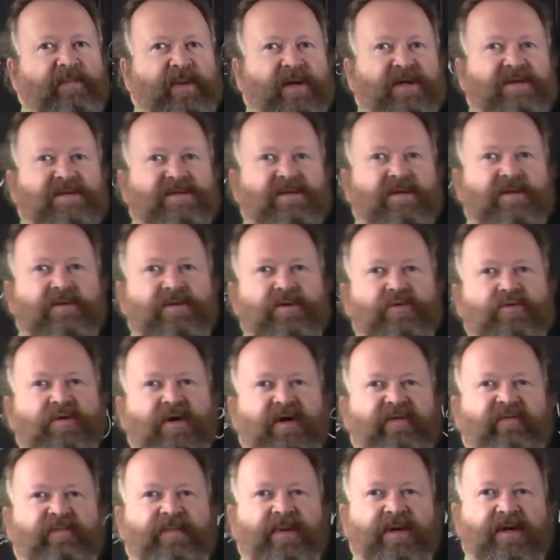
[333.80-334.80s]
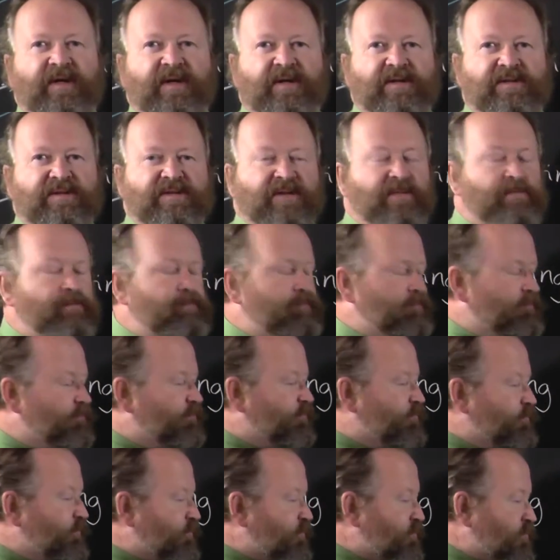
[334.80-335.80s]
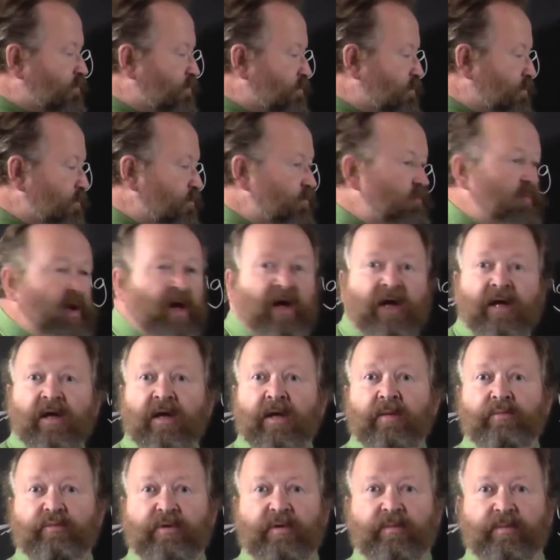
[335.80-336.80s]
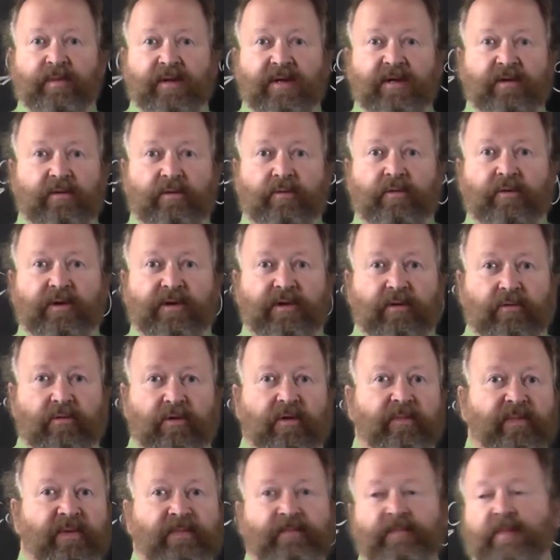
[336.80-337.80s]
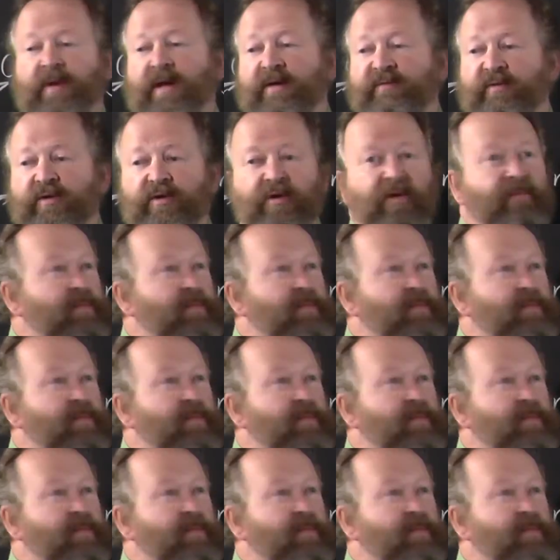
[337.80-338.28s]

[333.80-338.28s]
bus to drive past. Probably all in a group, having not